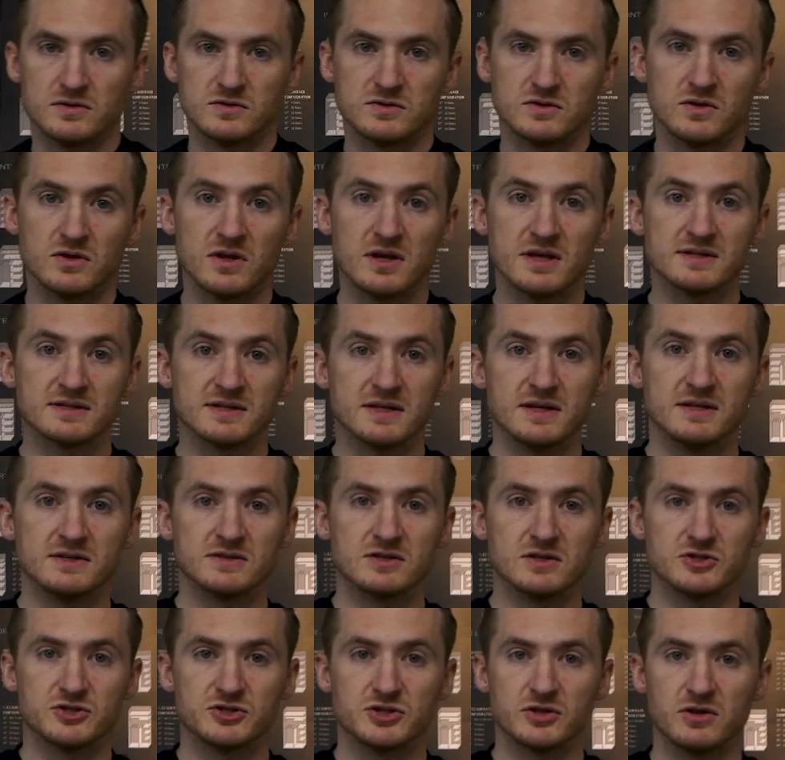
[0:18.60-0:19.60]
So this
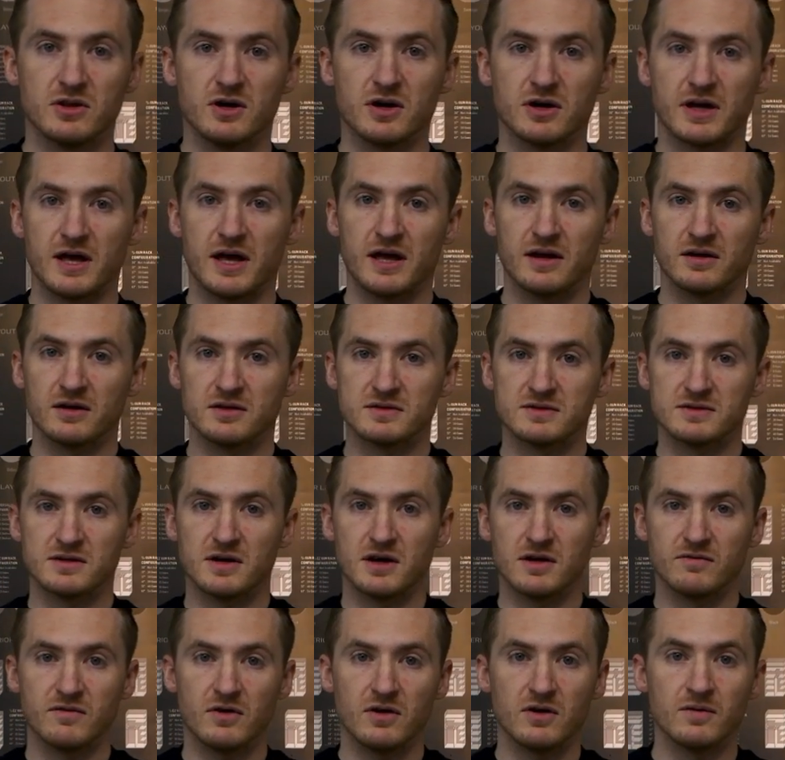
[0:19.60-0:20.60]
is the Surelock handgun
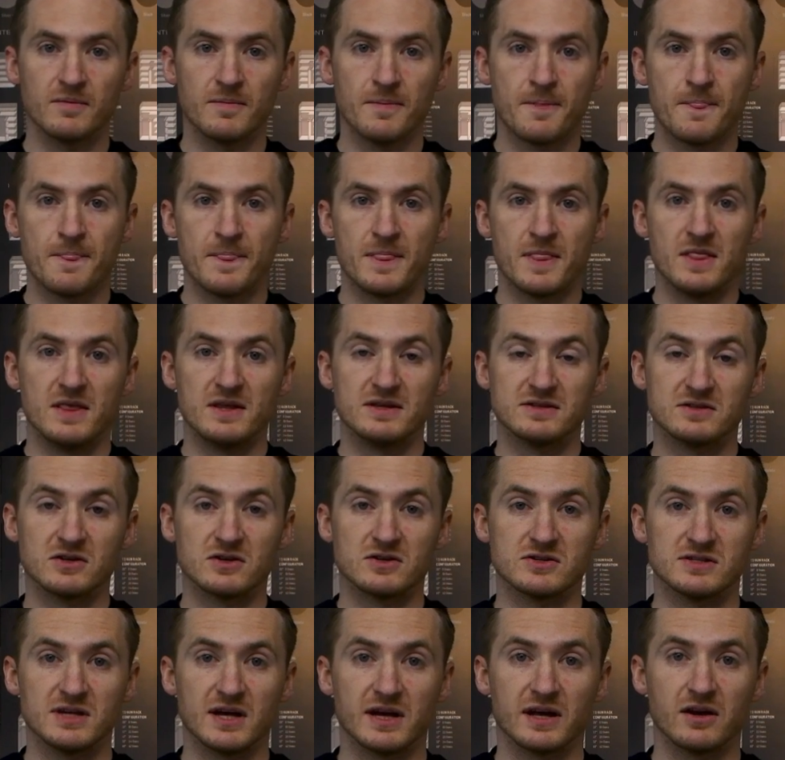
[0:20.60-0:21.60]
slide vault. This is
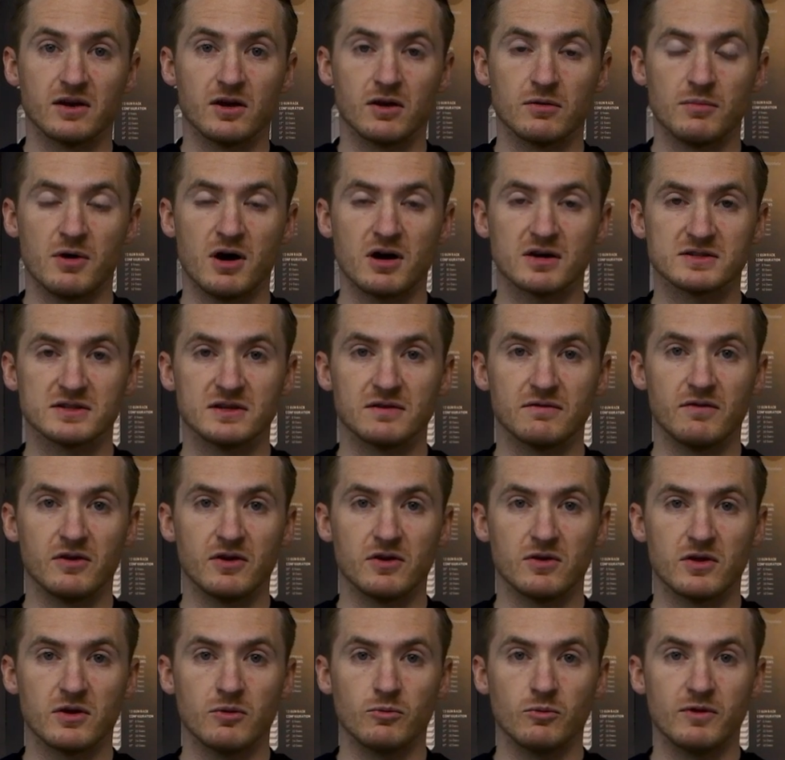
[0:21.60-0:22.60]
our second unboxing
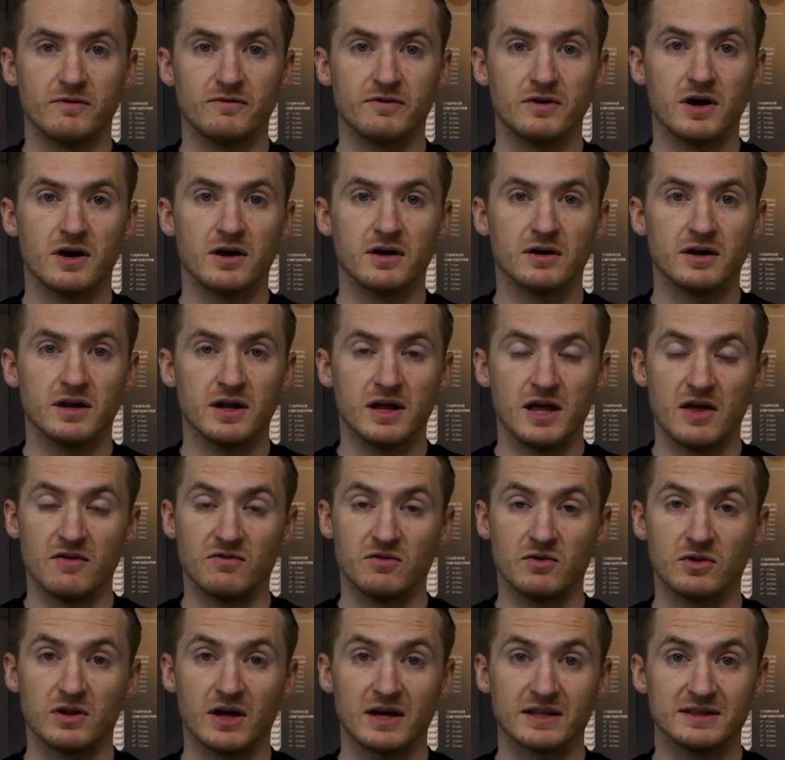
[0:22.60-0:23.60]
video that we've done.
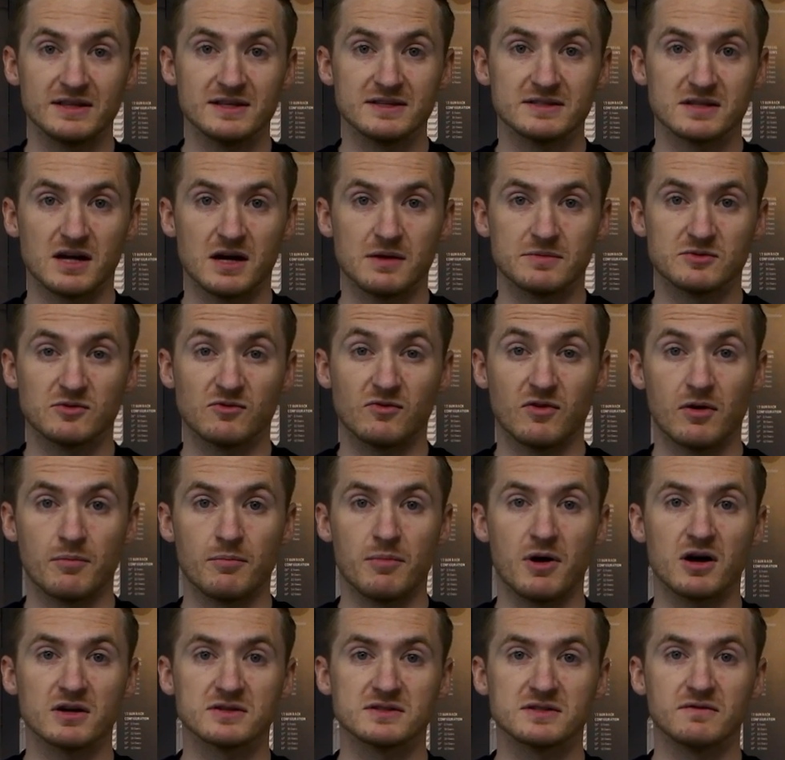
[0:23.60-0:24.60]
If you like these types of
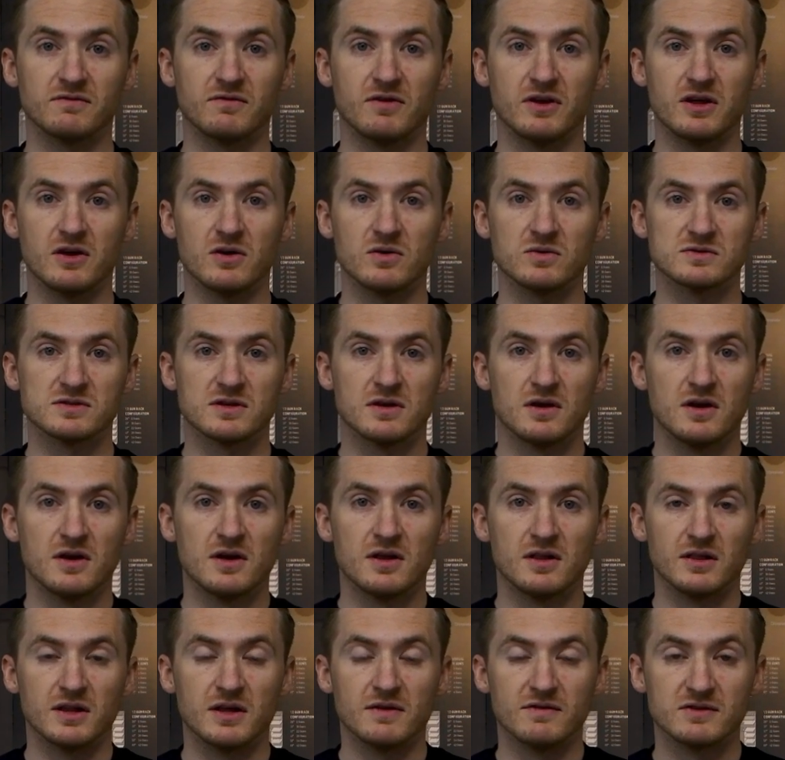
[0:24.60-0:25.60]
unboxing videos,
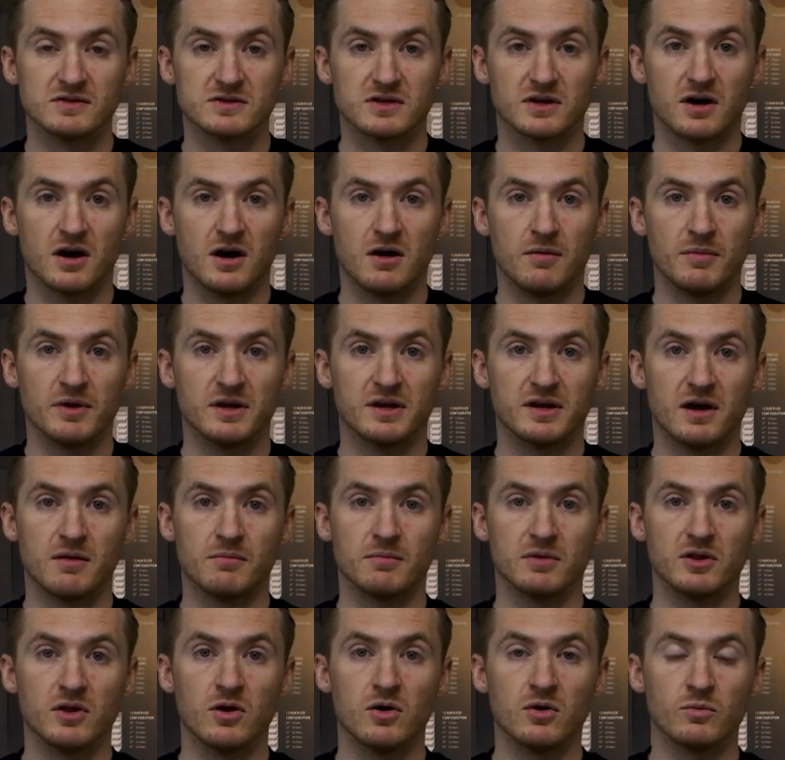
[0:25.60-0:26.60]
leave us a comment
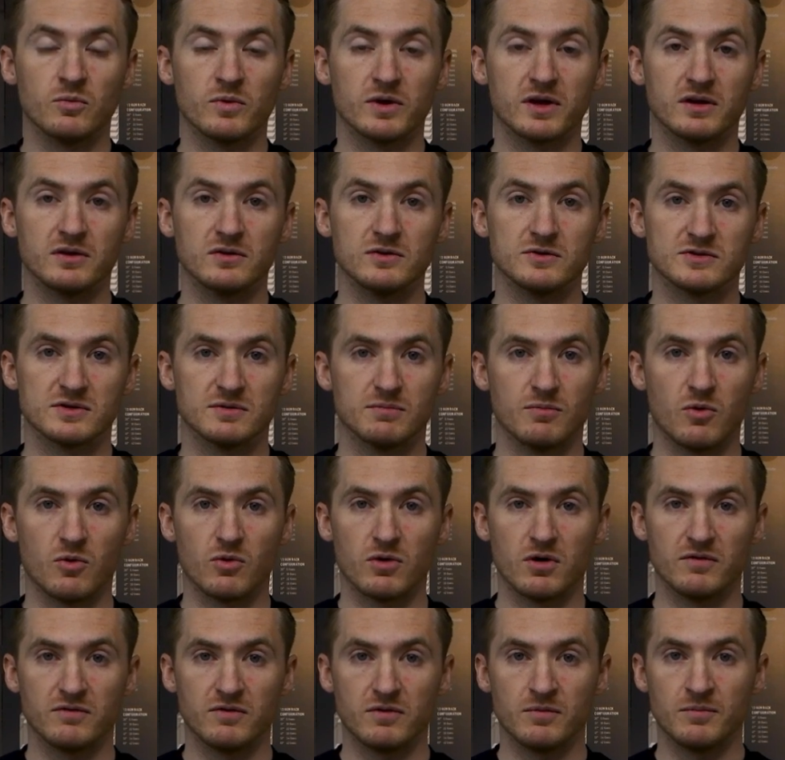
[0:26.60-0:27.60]
down below and we can do some
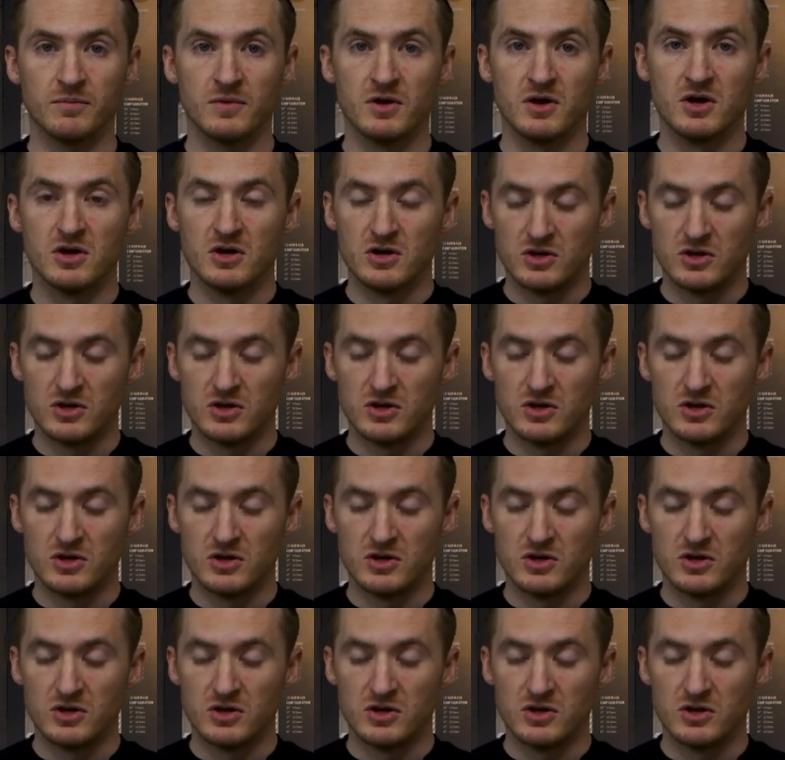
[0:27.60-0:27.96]
more of them.